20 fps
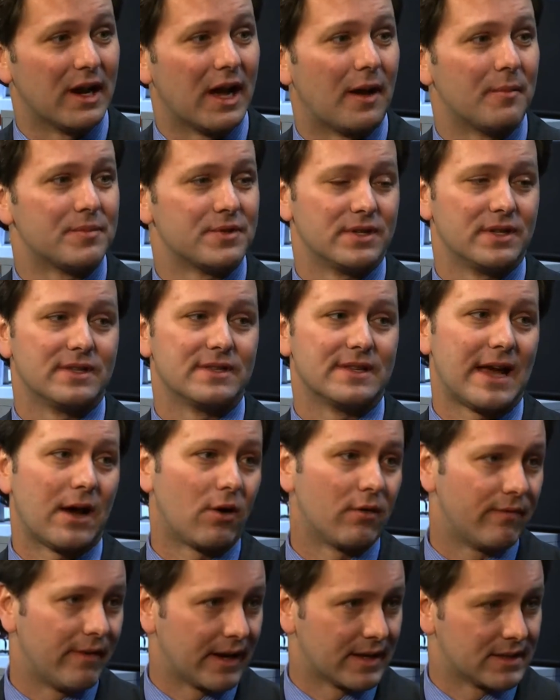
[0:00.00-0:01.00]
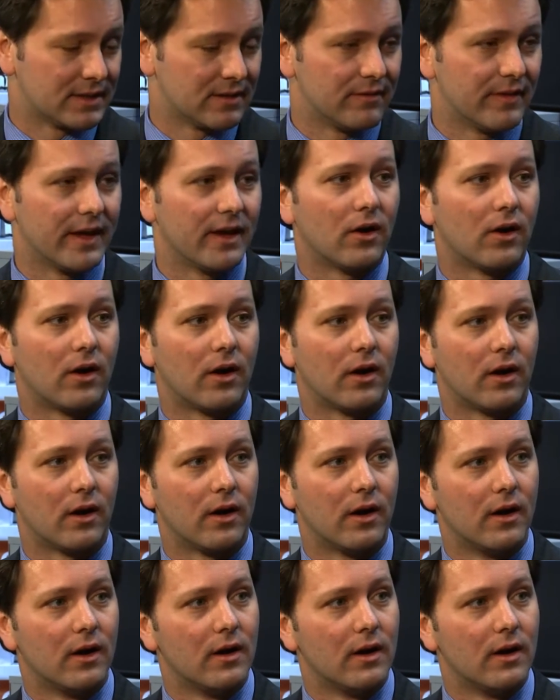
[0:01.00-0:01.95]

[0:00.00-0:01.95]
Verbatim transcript: options, how effective they are,